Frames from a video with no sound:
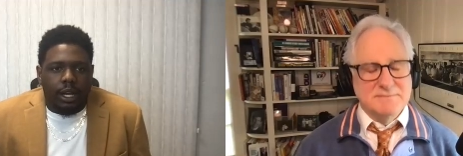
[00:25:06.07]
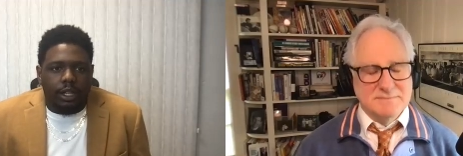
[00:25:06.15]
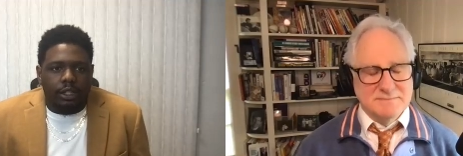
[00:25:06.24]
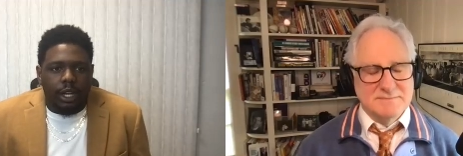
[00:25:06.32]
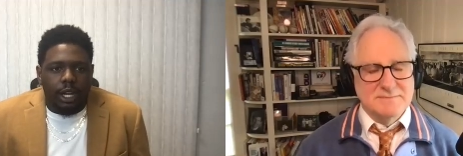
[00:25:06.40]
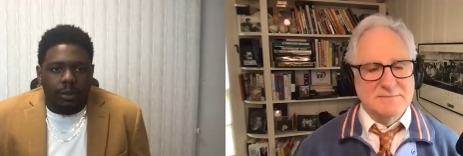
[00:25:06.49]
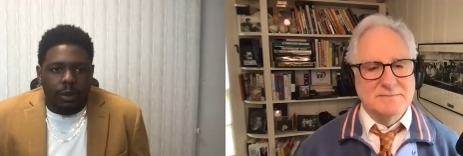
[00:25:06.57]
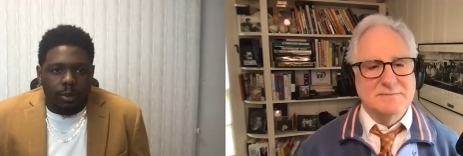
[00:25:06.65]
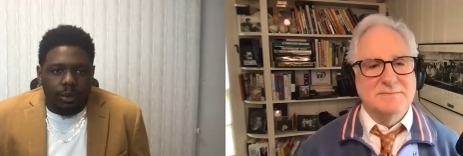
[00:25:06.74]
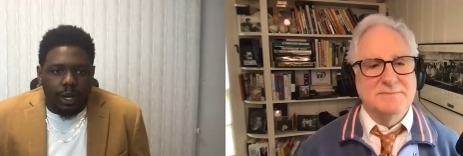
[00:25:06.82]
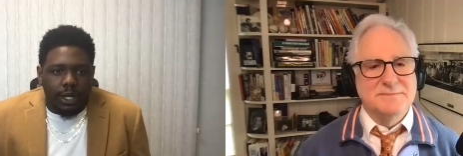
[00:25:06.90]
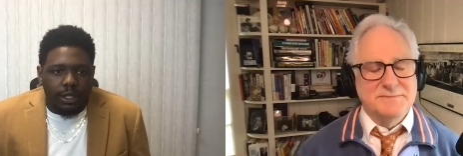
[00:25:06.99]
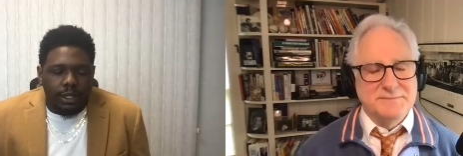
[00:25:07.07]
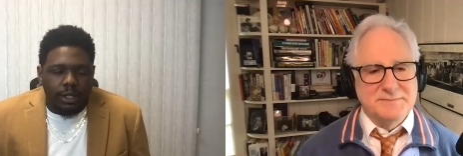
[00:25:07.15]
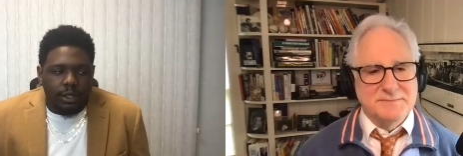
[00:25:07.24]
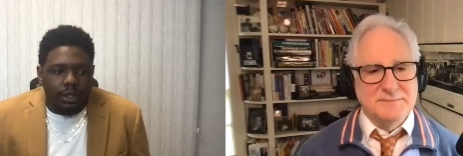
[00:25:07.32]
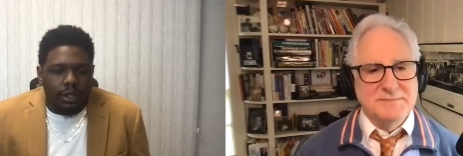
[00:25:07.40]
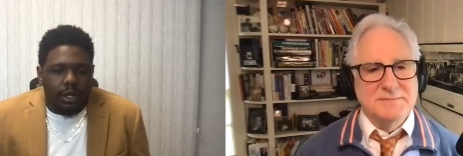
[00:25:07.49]
Speaker 1: I try mm-hmm. to be
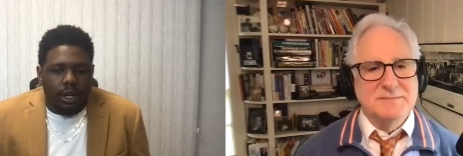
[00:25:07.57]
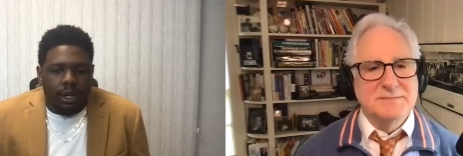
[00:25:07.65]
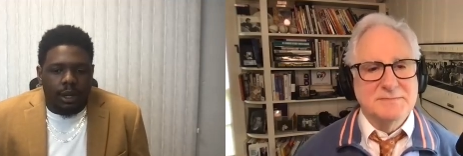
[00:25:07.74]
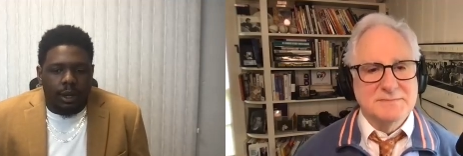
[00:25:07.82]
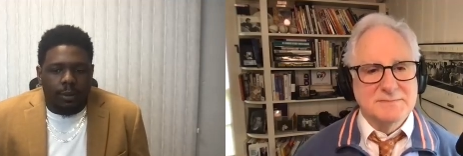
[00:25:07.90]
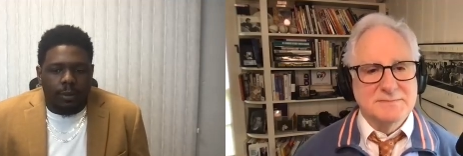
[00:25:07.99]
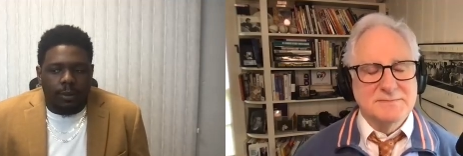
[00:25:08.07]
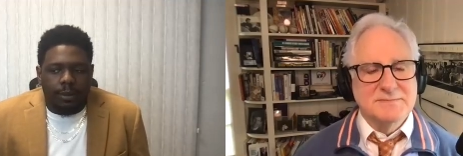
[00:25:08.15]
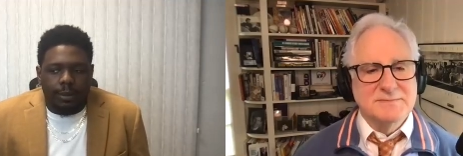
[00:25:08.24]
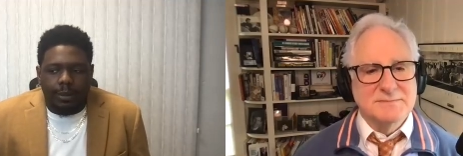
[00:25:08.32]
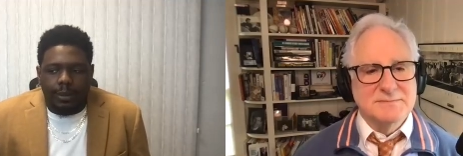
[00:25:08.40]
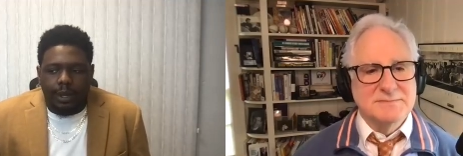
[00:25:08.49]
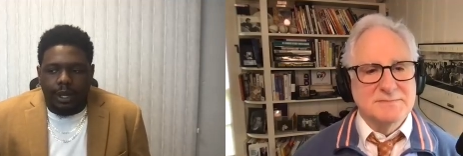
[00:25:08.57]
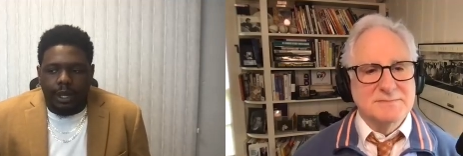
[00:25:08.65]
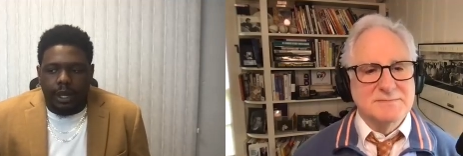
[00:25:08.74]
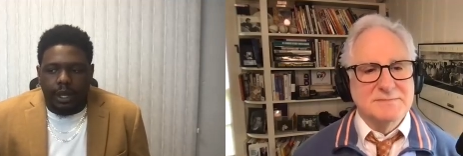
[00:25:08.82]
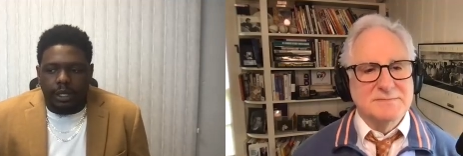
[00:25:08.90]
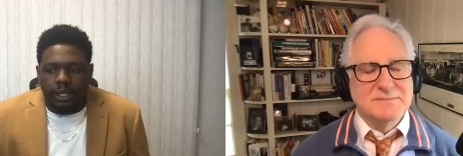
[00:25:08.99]
present. Um,
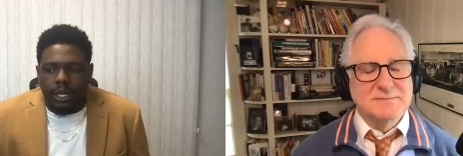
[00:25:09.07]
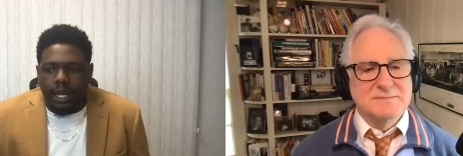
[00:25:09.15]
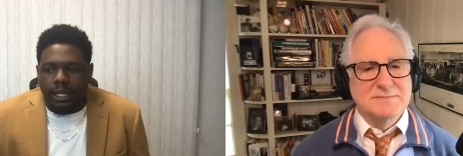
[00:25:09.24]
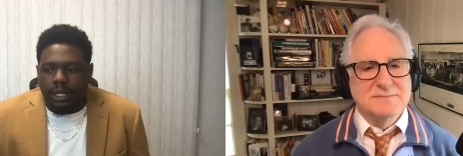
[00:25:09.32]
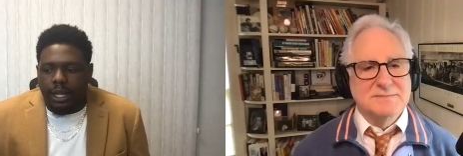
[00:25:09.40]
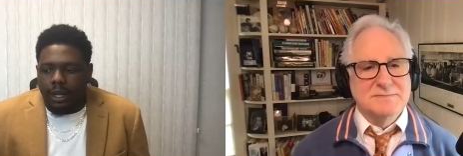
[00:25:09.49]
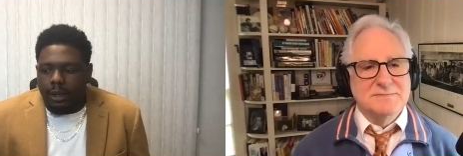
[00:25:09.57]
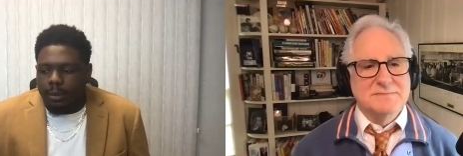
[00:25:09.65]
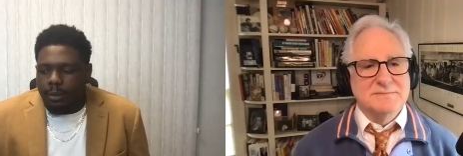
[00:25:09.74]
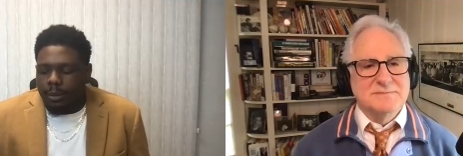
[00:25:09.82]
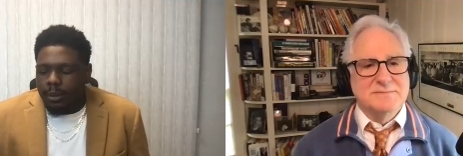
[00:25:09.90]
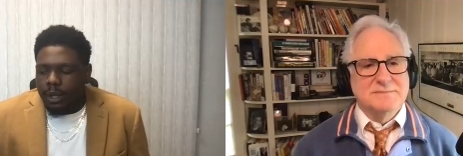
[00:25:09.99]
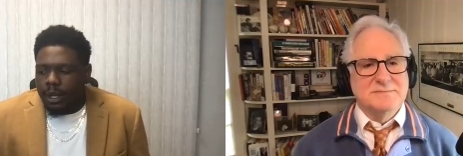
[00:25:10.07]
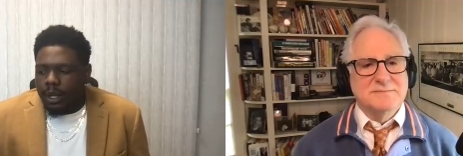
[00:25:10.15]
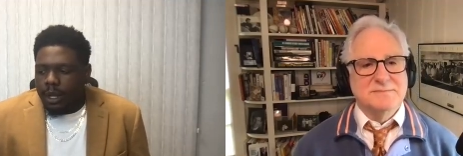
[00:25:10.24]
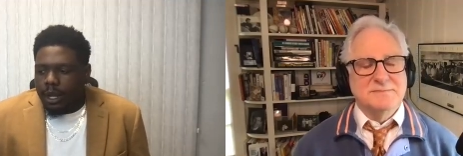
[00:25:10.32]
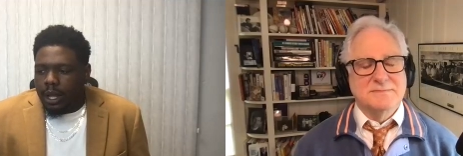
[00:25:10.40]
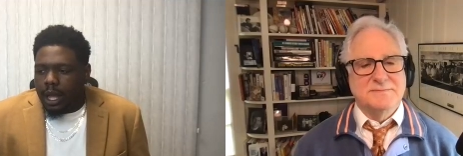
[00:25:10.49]
it's not that I'm,
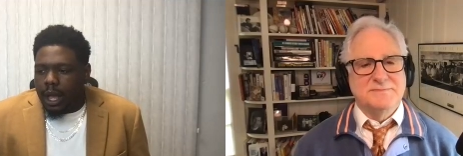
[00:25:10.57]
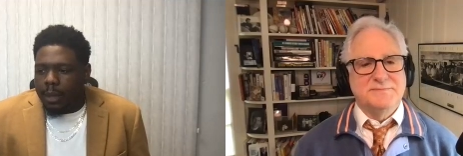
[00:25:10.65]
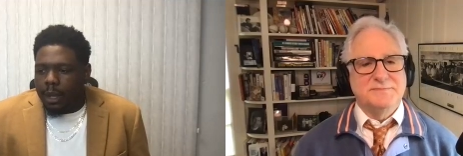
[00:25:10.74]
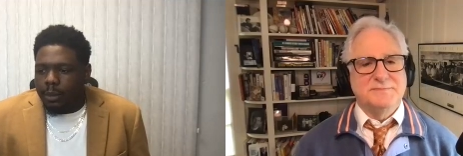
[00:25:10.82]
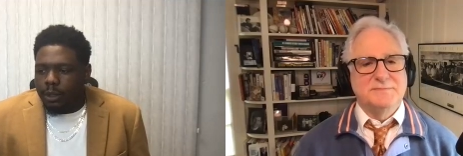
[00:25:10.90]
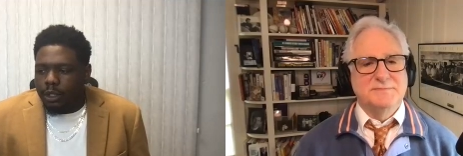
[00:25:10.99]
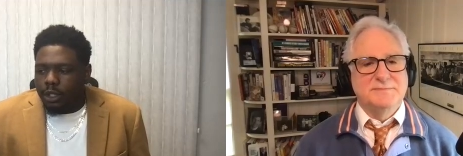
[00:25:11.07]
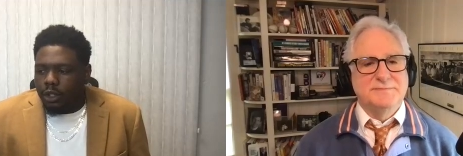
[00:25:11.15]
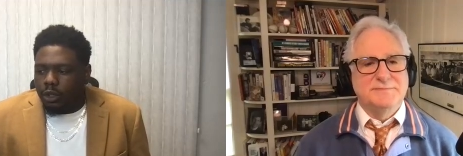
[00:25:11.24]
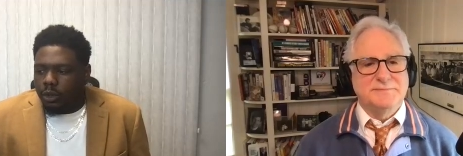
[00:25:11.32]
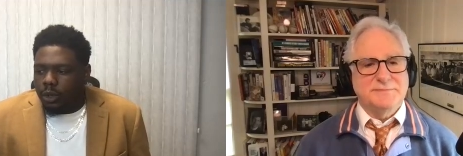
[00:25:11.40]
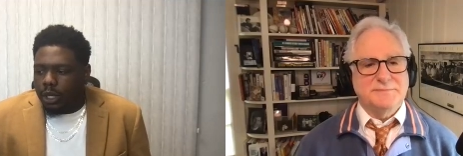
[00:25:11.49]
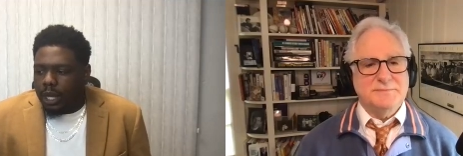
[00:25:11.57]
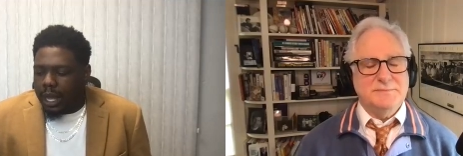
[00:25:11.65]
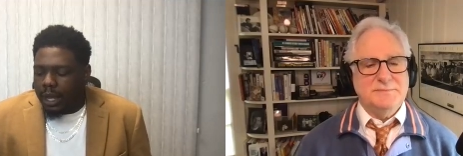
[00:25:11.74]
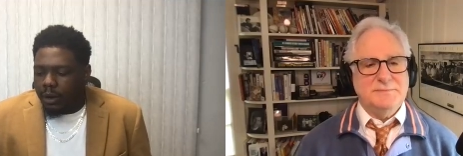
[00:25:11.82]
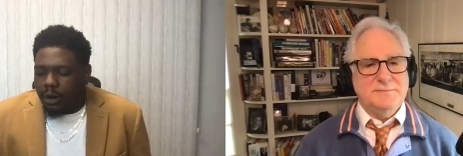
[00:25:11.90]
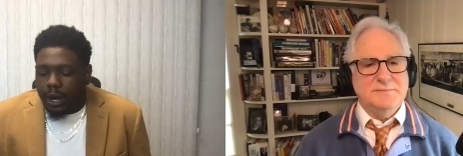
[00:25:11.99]
I'm able to do a
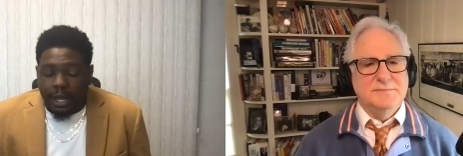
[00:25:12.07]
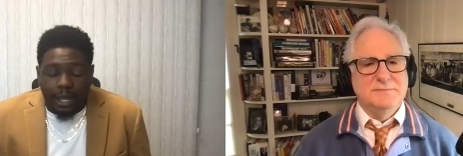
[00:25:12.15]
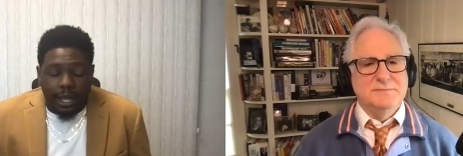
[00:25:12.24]
lot, or I